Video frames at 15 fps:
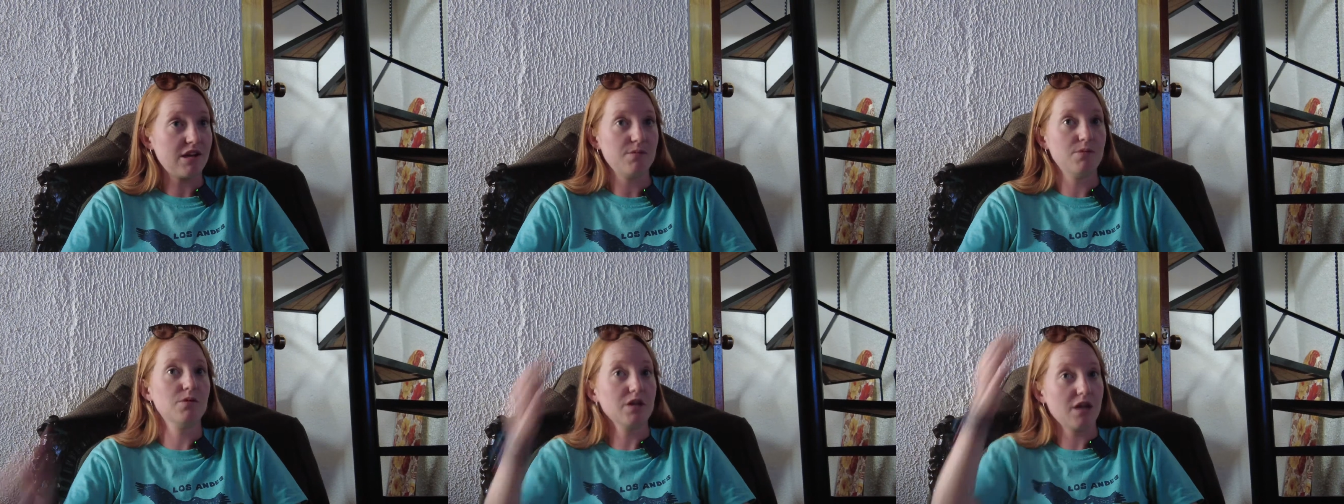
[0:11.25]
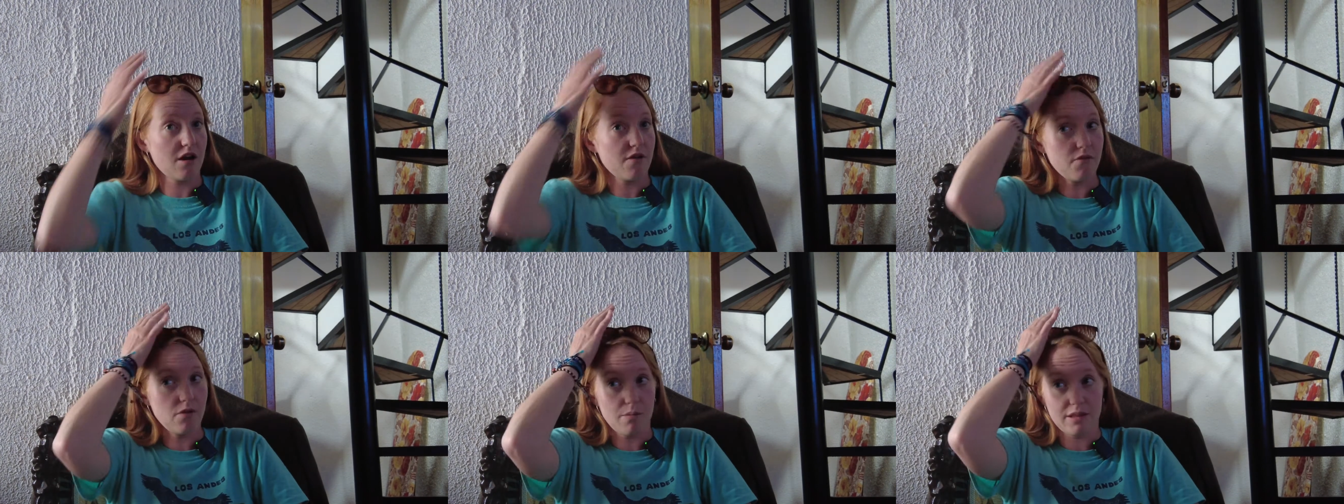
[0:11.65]
have to be really
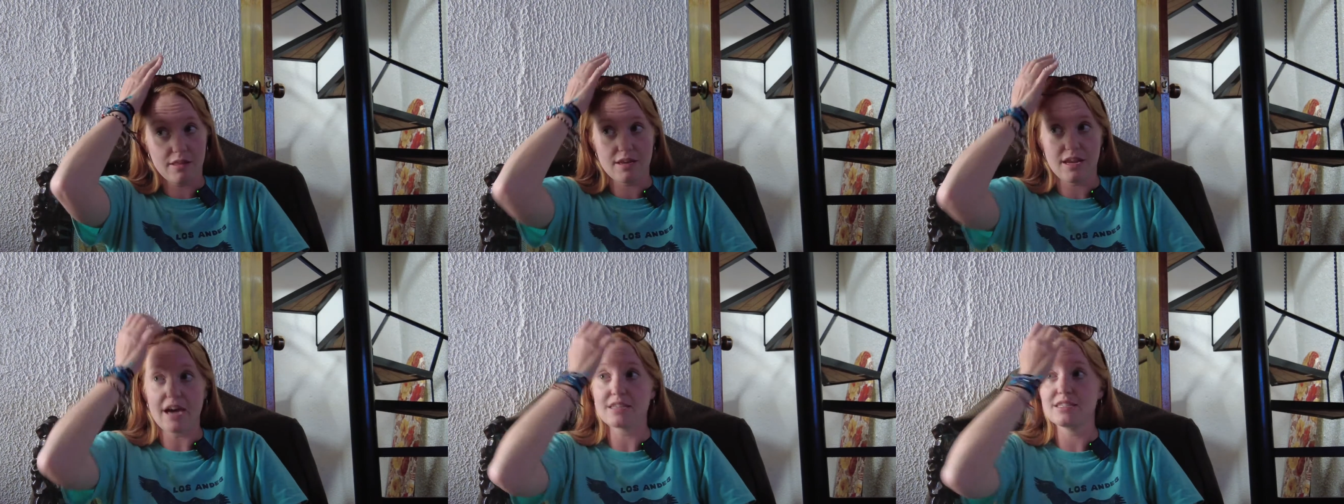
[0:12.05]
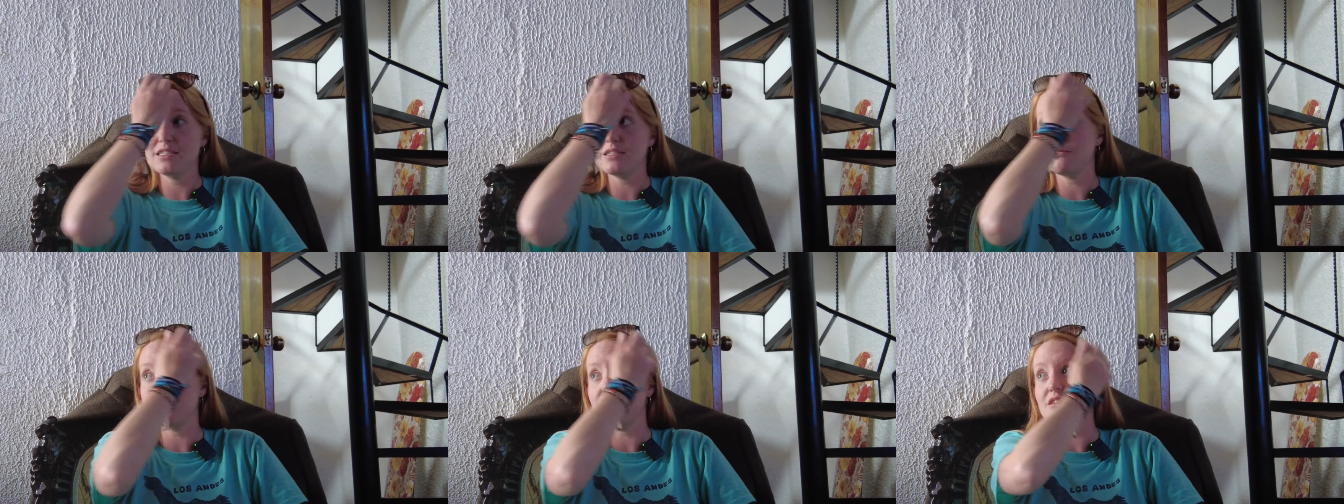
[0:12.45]
careful about the
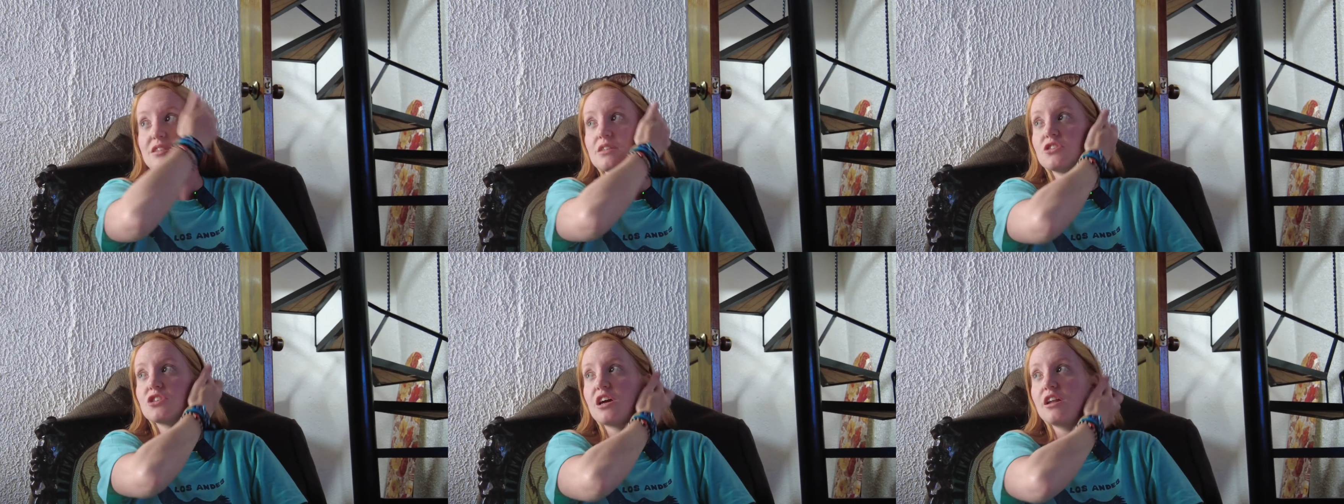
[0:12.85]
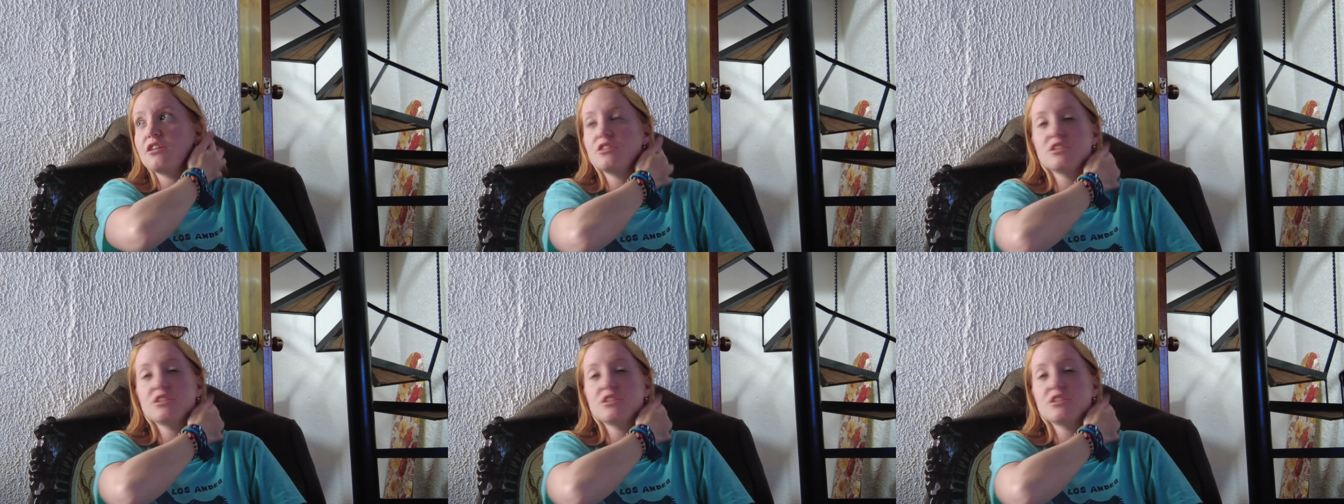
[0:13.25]
taxis because they'll try to